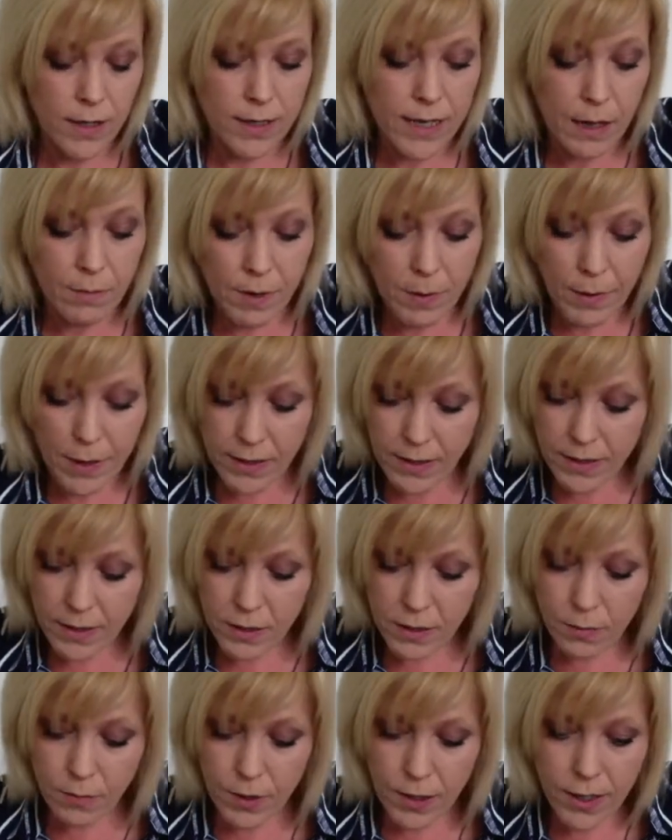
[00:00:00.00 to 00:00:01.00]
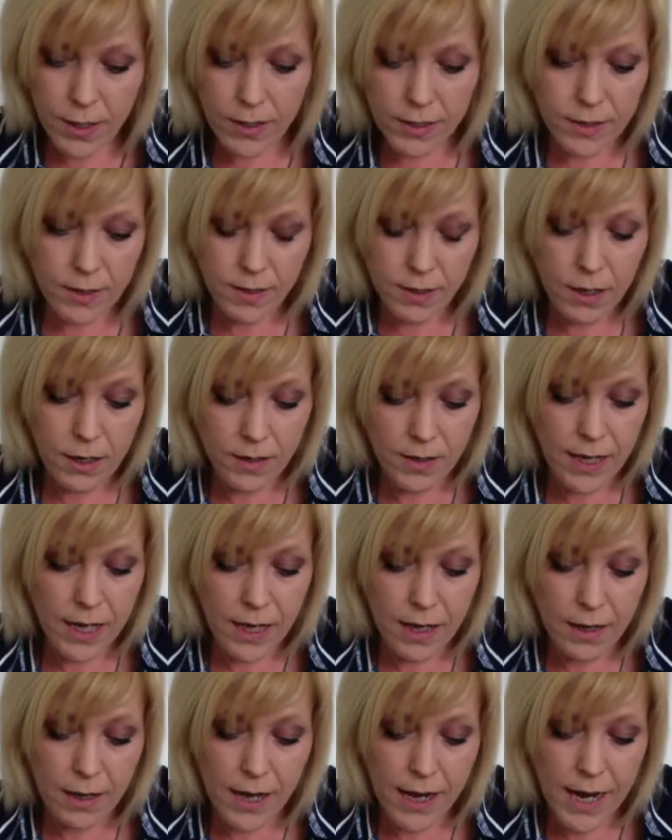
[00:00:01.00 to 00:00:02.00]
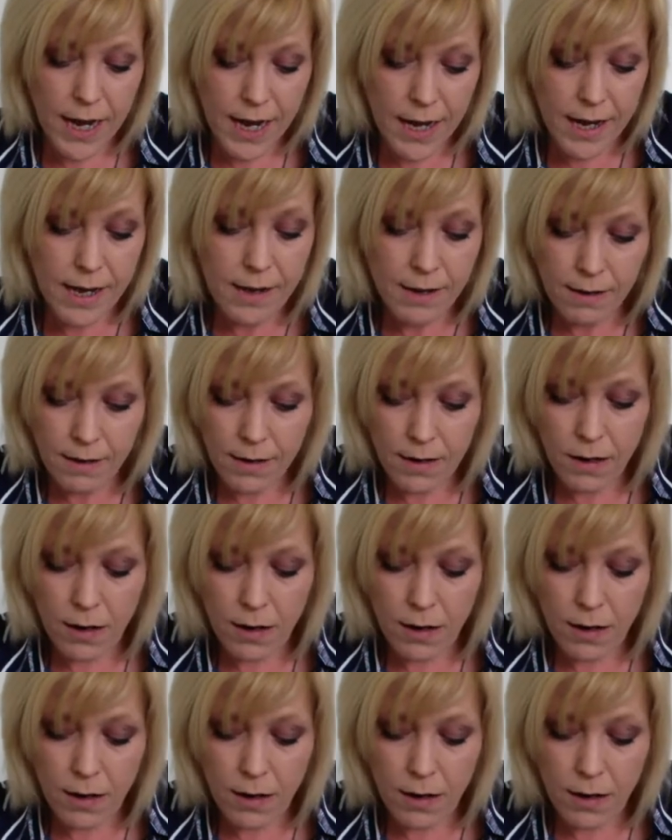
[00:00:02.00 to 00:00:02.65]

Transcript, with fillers: tell me about this new person that's either in